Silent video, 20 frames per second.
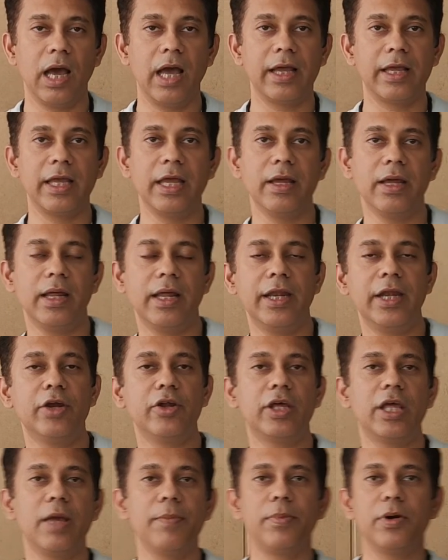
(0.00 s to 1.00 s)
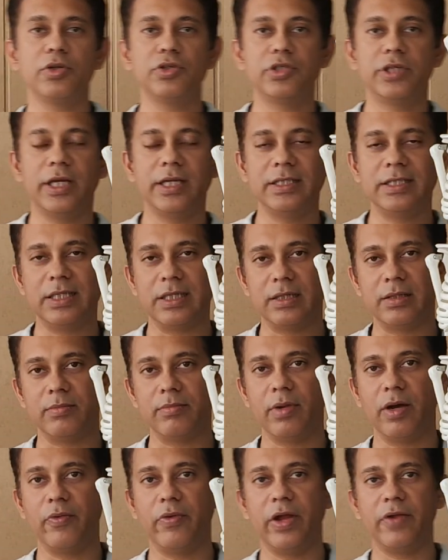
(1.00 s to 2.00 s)
I need to keep on changing
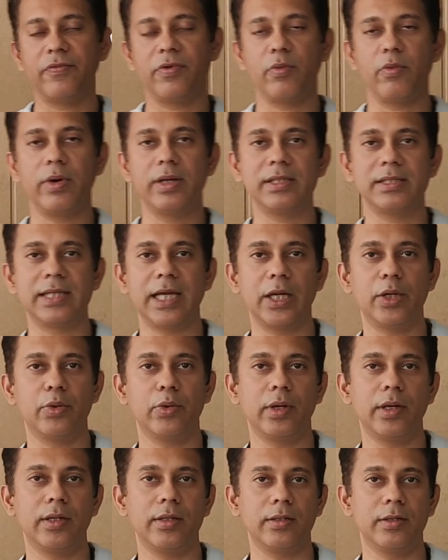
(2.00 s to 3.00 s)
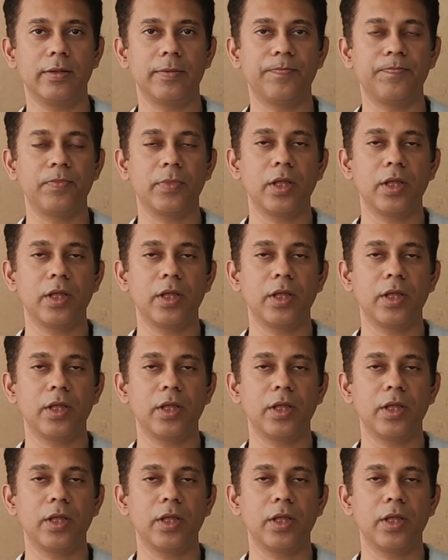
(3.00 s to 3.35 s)
my weight from one side to another.